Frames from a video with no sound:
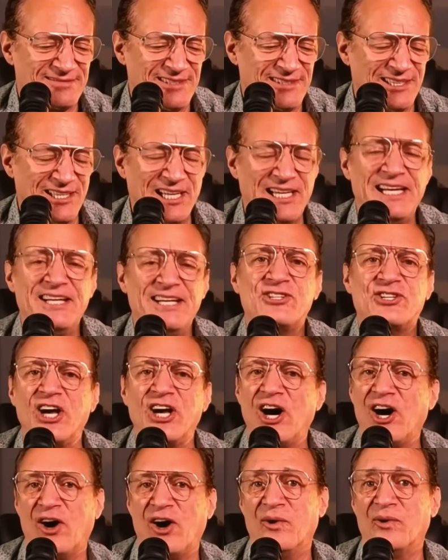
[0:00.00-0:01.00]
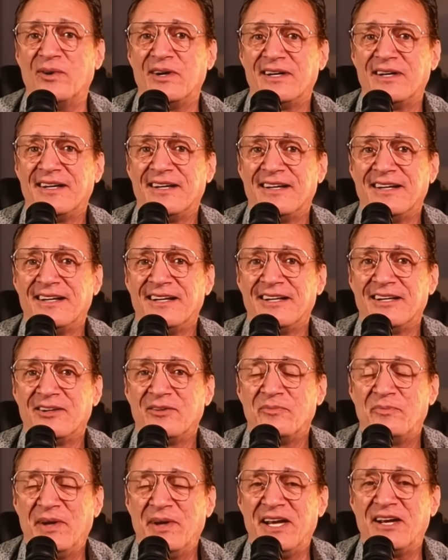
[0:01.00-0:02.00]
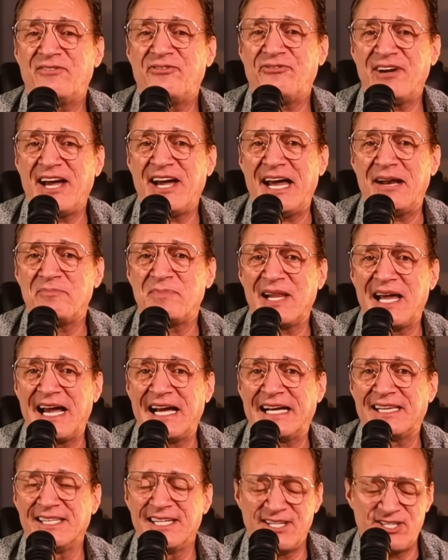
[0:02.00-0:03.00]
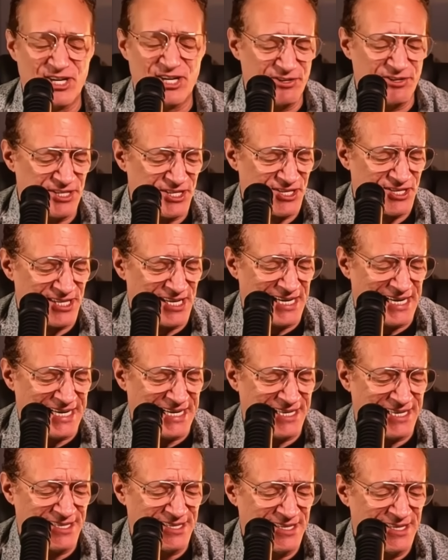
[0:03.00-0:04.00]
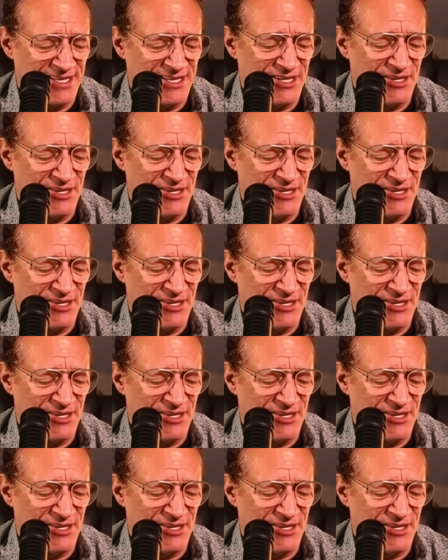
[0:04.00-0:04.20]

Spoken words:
Lizzo, big fat black Lizzo, decided